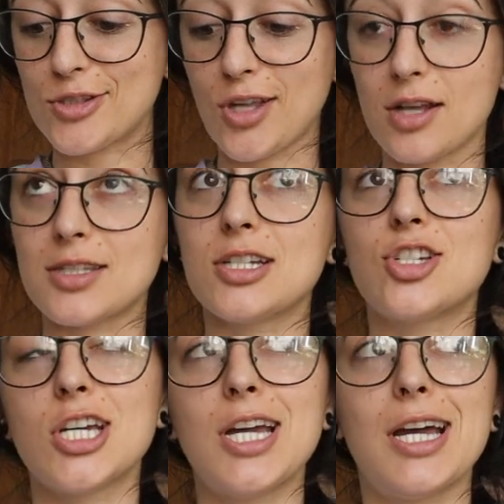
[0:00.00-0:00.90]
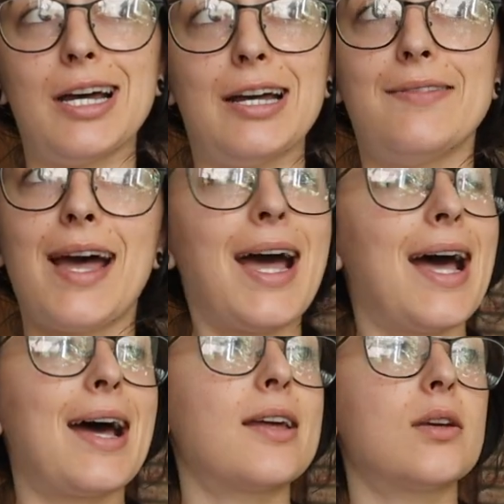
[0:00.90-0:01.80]
sausage I've
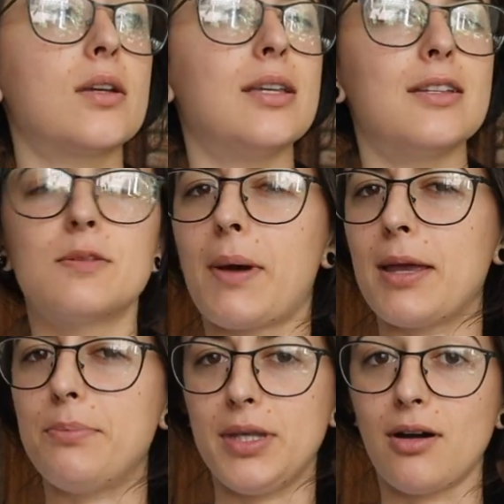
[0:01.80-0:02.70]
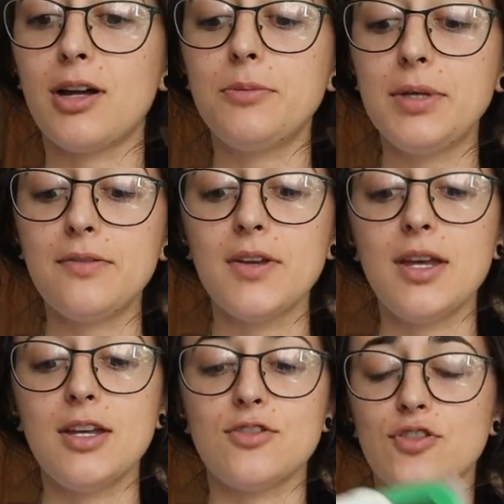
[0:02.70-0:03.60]
had is by Beyond
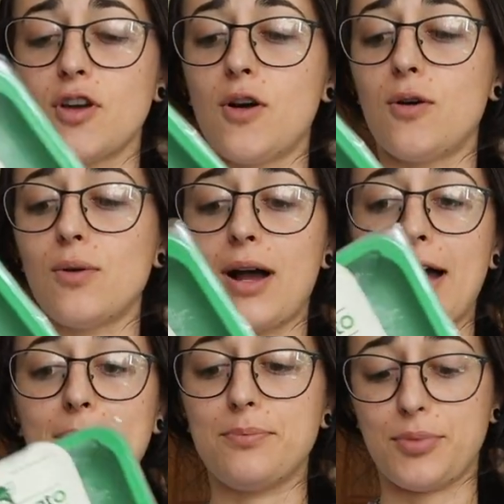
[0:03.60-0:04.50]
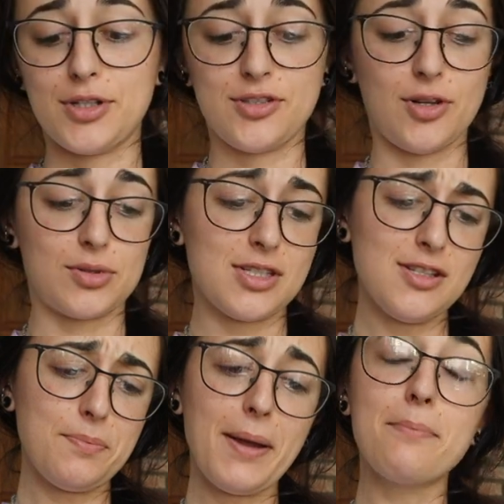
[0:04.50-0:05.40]
Beef. So I'm pretty stoked.
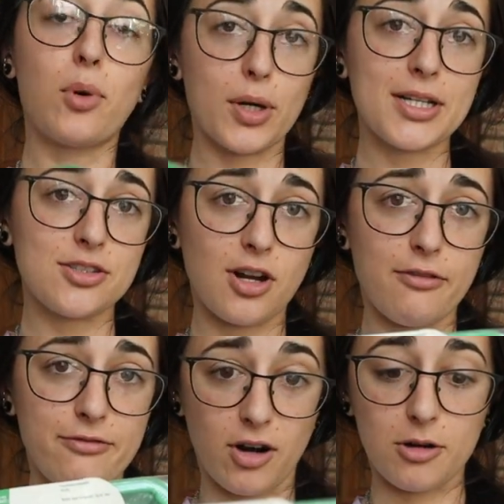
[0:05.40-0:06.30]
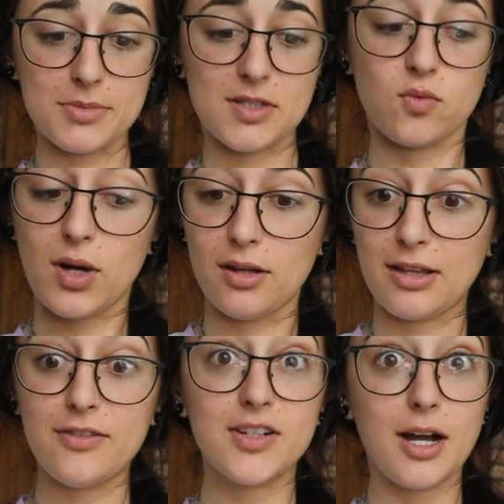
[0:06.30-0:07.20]
This is by Morningstar Farms as well.
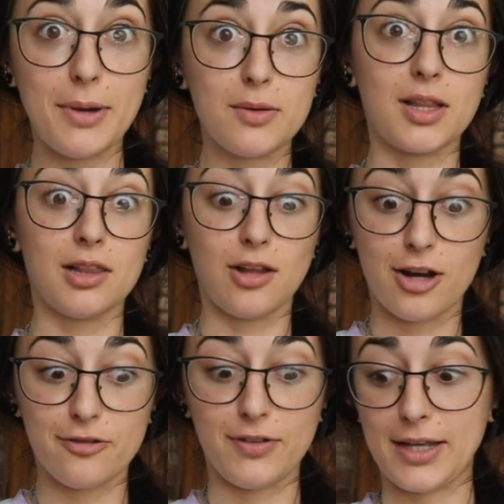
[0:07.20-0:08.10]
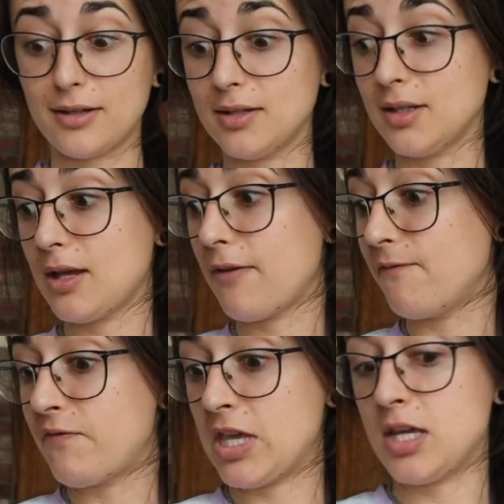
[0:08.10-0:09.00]
They've come out with a lot of like
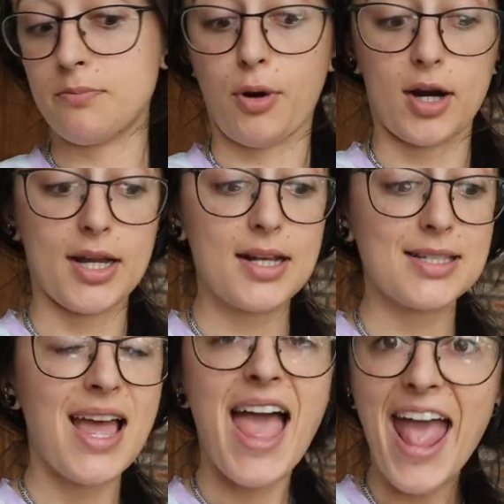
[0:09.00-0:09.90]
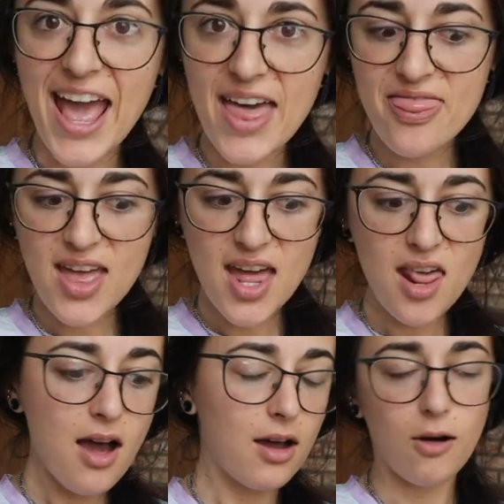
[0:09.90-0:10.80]
vegan products. And
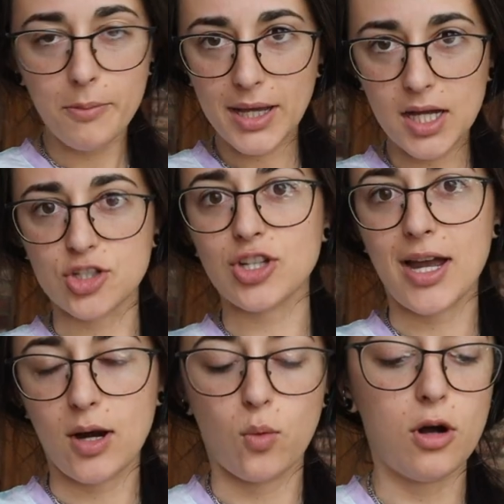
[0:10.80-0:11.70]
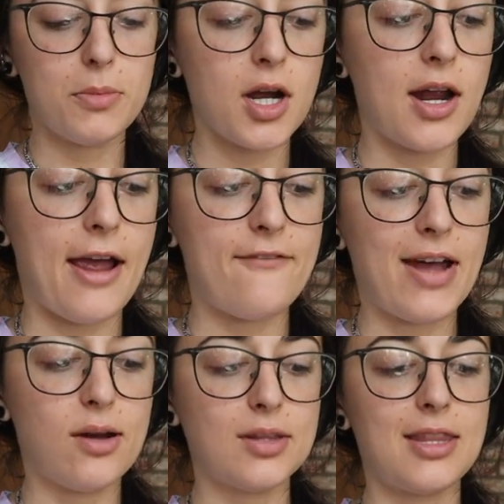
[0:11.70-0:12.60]
then, oh my gosh, at Walmart, I
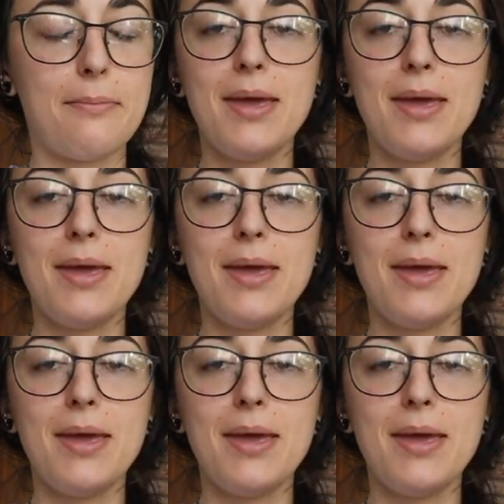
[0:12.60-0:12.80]
found they